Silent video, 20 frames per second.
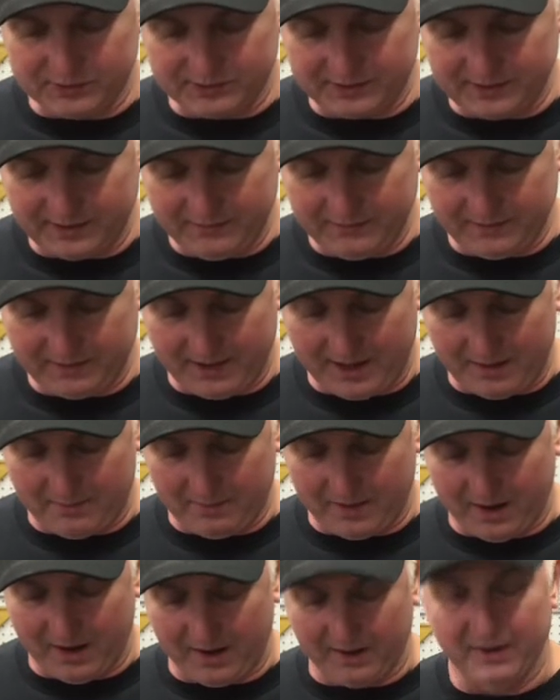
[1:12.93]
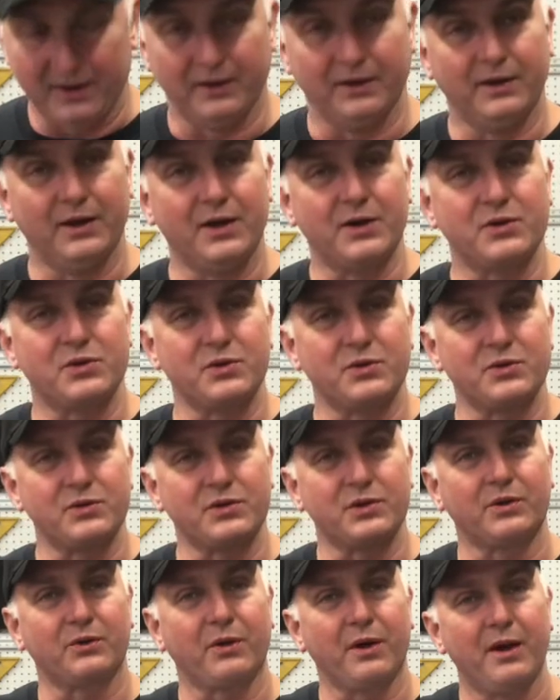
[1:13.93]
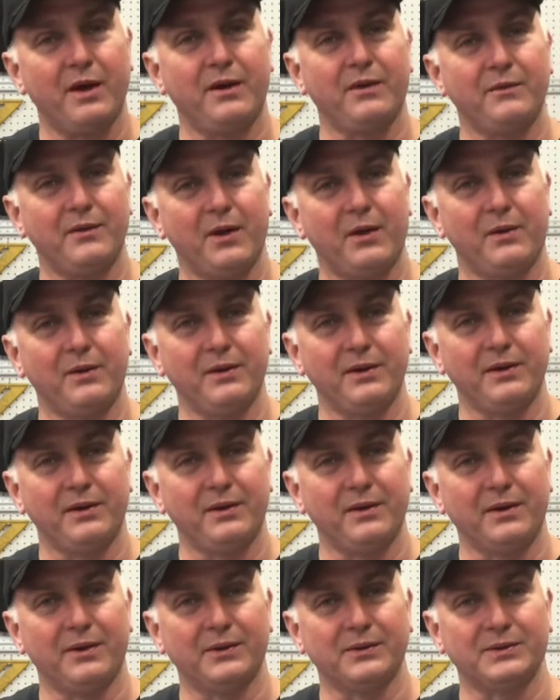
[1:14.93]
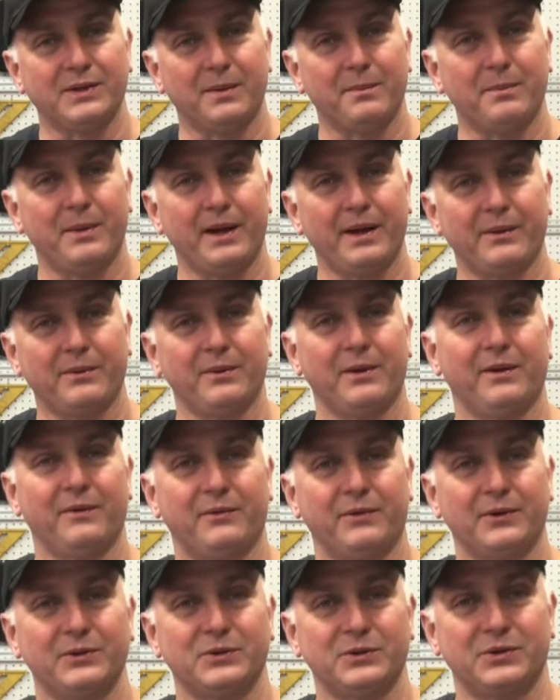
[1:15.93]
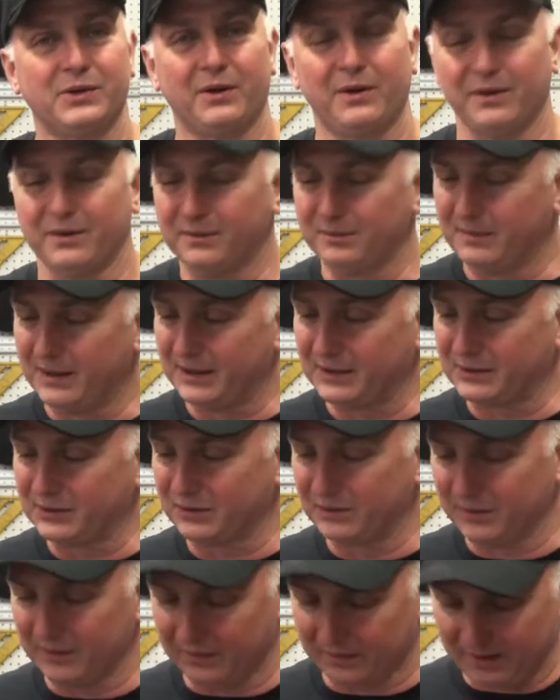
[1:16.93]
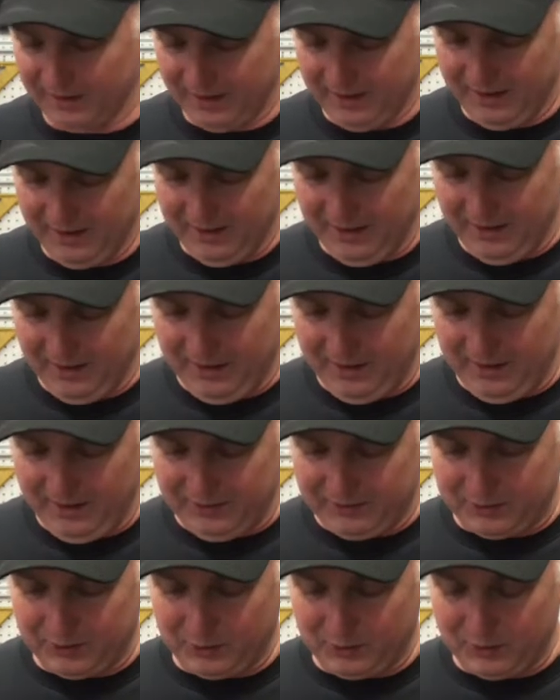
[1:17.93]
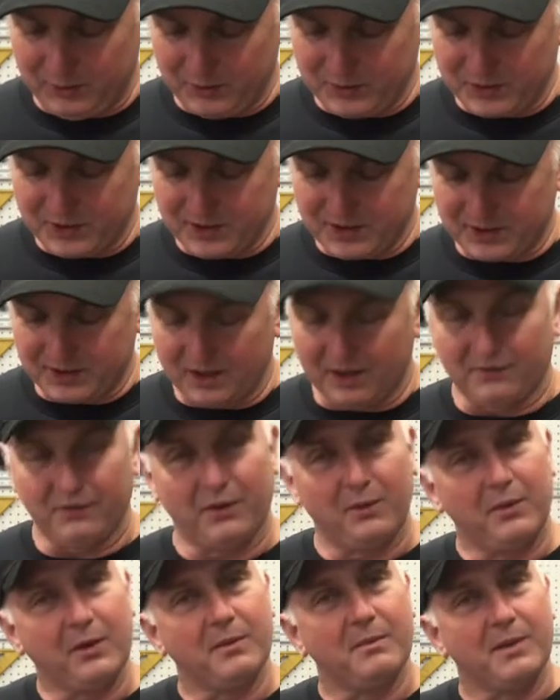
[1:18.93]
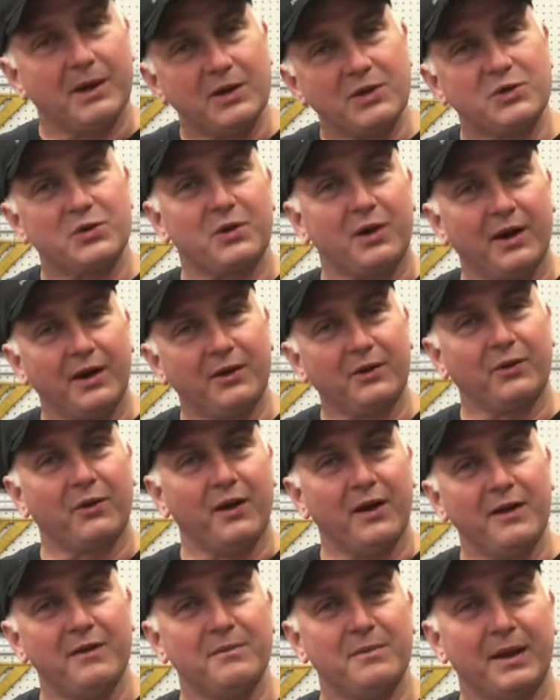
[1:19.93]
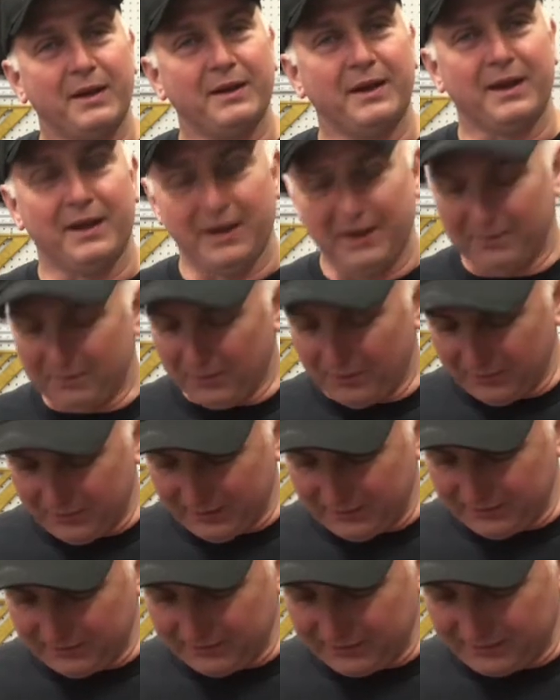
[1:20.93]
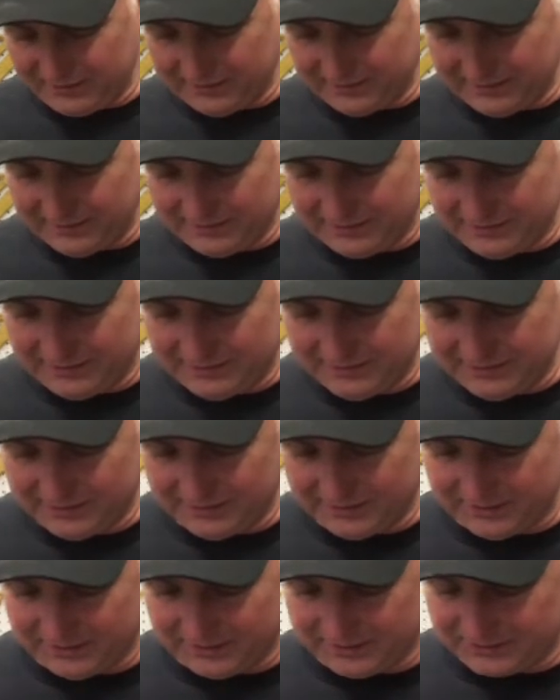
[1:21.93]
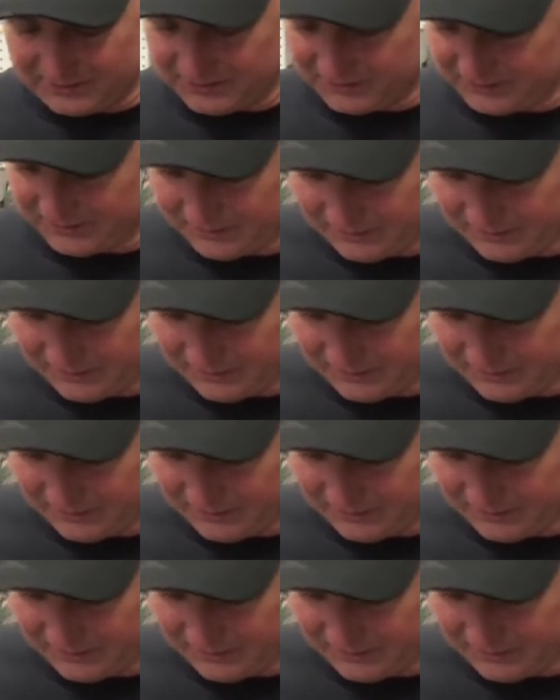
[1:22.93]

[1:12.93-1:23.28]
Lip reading: It's even got my initials engraved on it, because back when I first started messing with tools and stuff, I wanted to make sure I engraved my name on everything, so